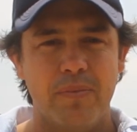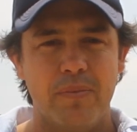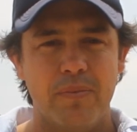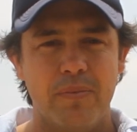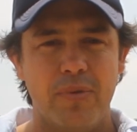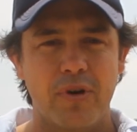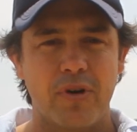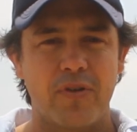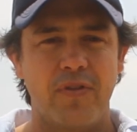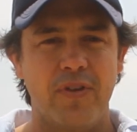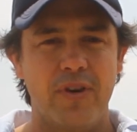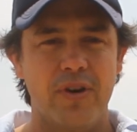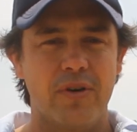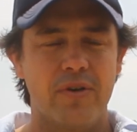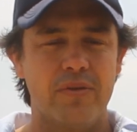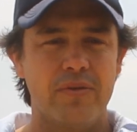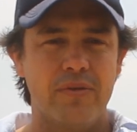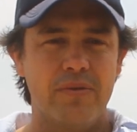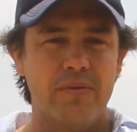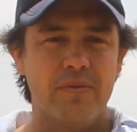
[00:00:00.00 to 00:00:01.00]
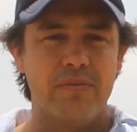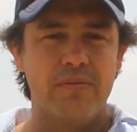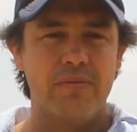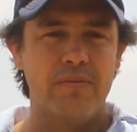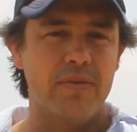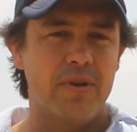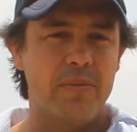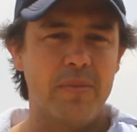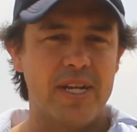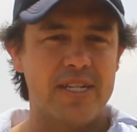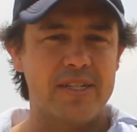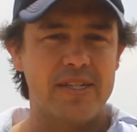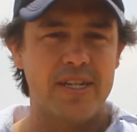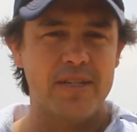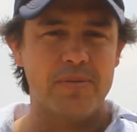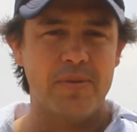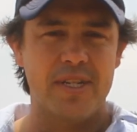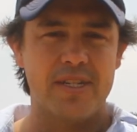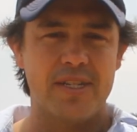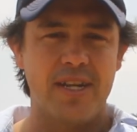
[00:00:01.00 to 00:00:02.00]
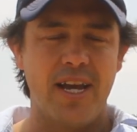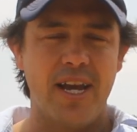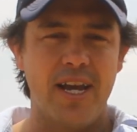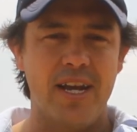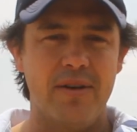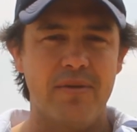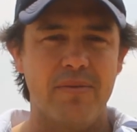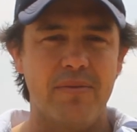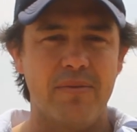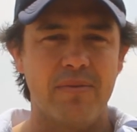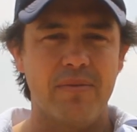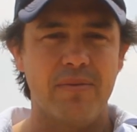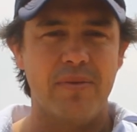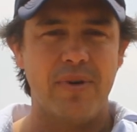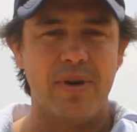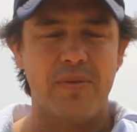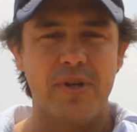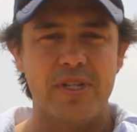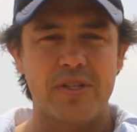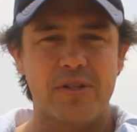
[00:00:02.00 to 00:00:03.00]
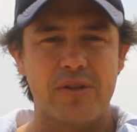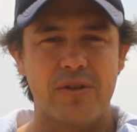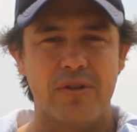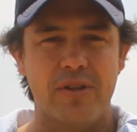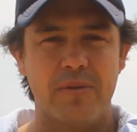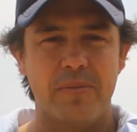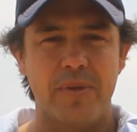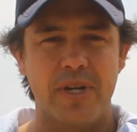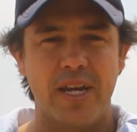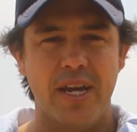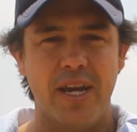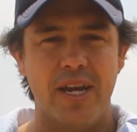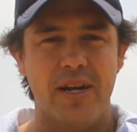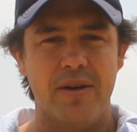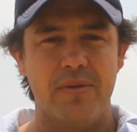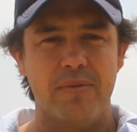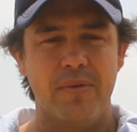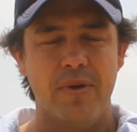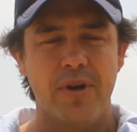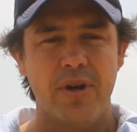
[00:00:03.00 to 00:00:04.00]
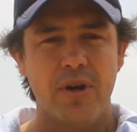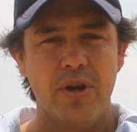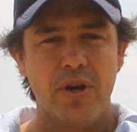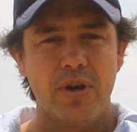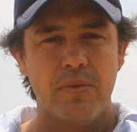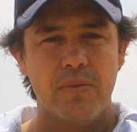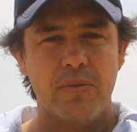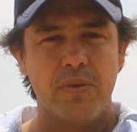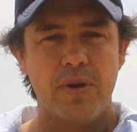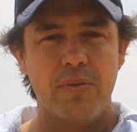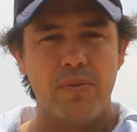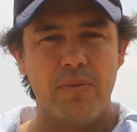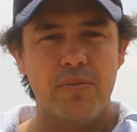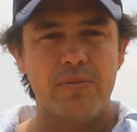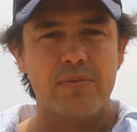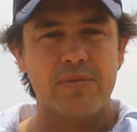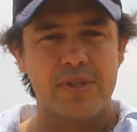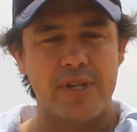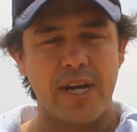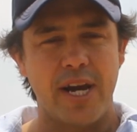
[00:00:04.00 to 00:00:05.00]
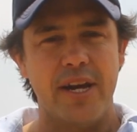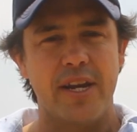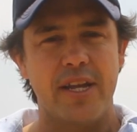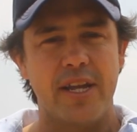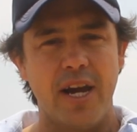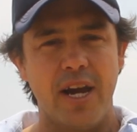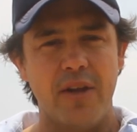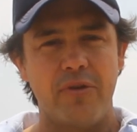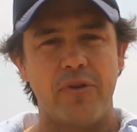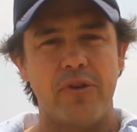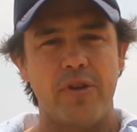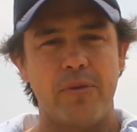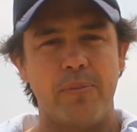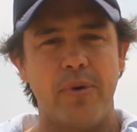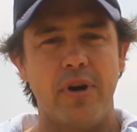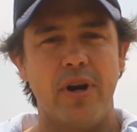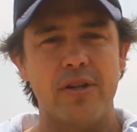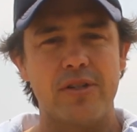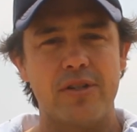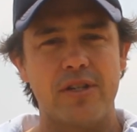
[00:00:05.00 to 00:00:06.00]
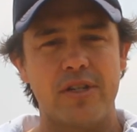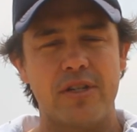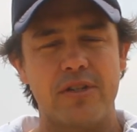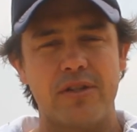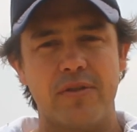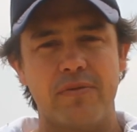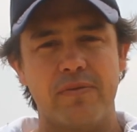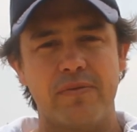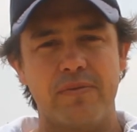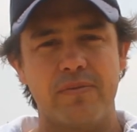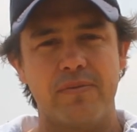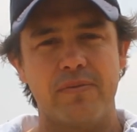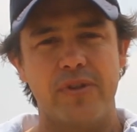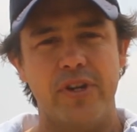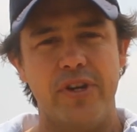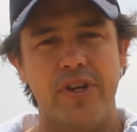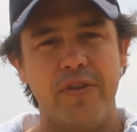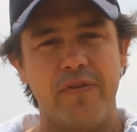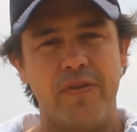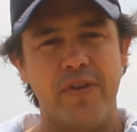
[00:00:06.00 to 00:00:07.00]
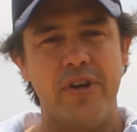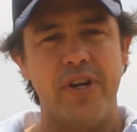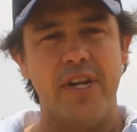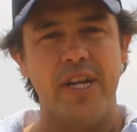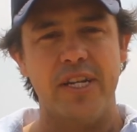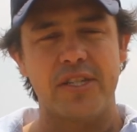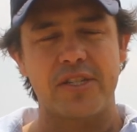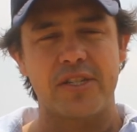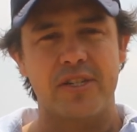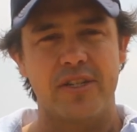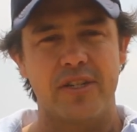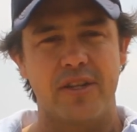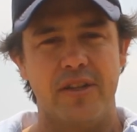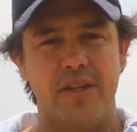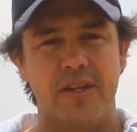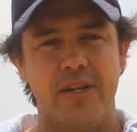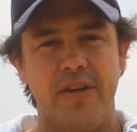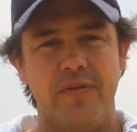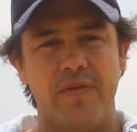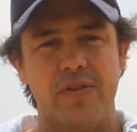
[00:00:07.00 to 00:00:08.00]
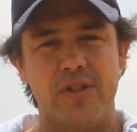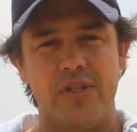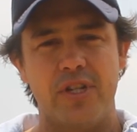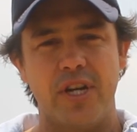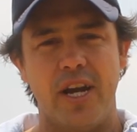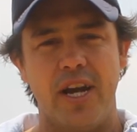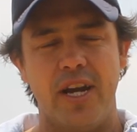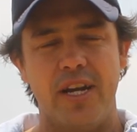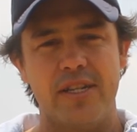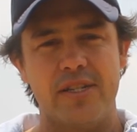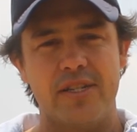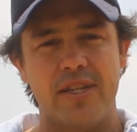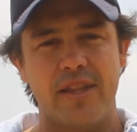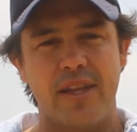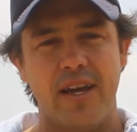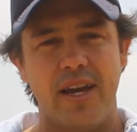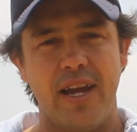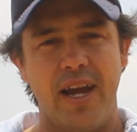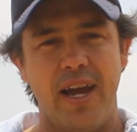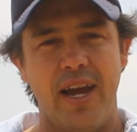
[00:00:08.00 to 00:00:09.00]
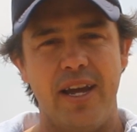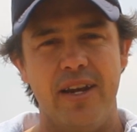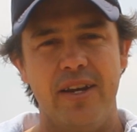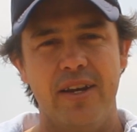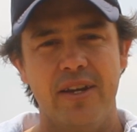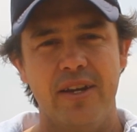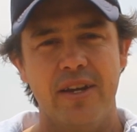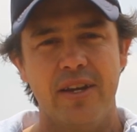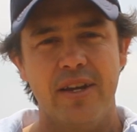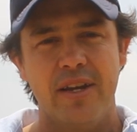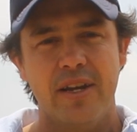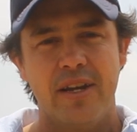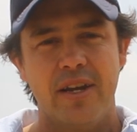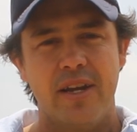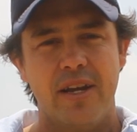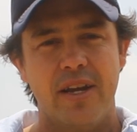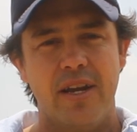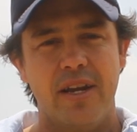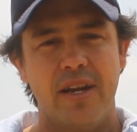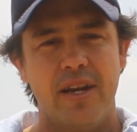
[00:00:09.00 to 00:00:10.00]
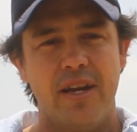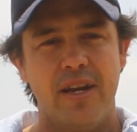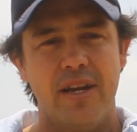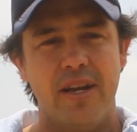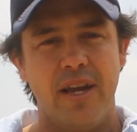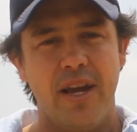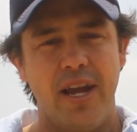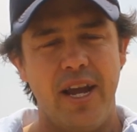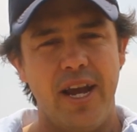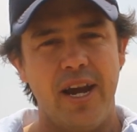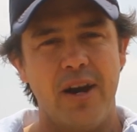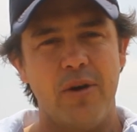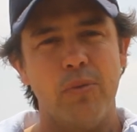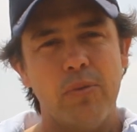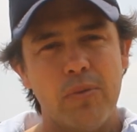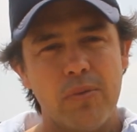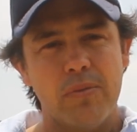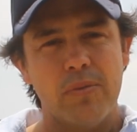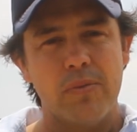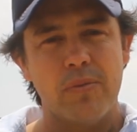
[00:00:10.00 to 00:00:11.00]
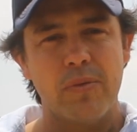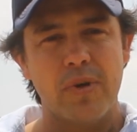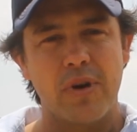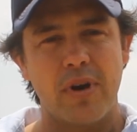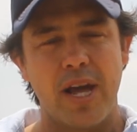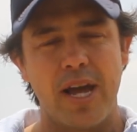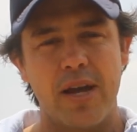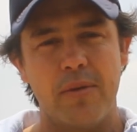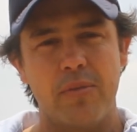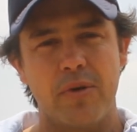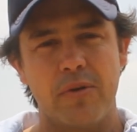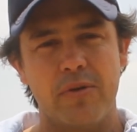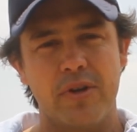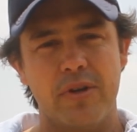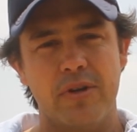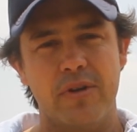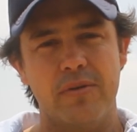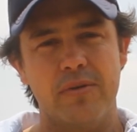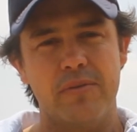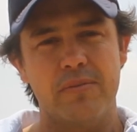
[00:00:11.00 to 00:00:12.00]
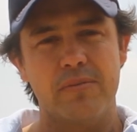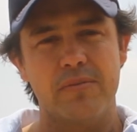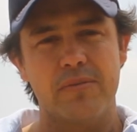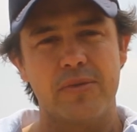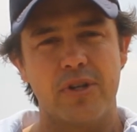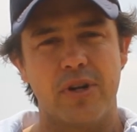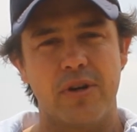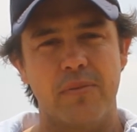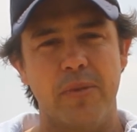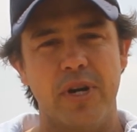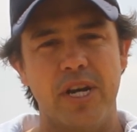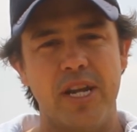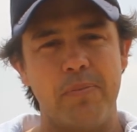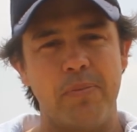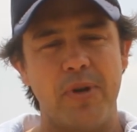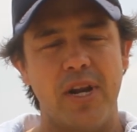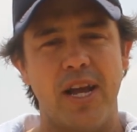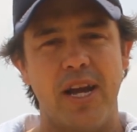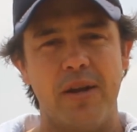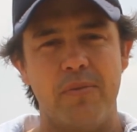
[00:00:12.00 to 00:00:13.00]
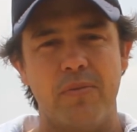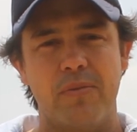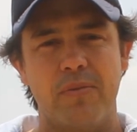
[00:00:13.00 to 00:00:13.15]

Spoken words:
BROOKFIELD about 6 months later, I went and saw them again, and we started to go through the process of the different discs and the different chains that they had, and how we were able to sort of manipulate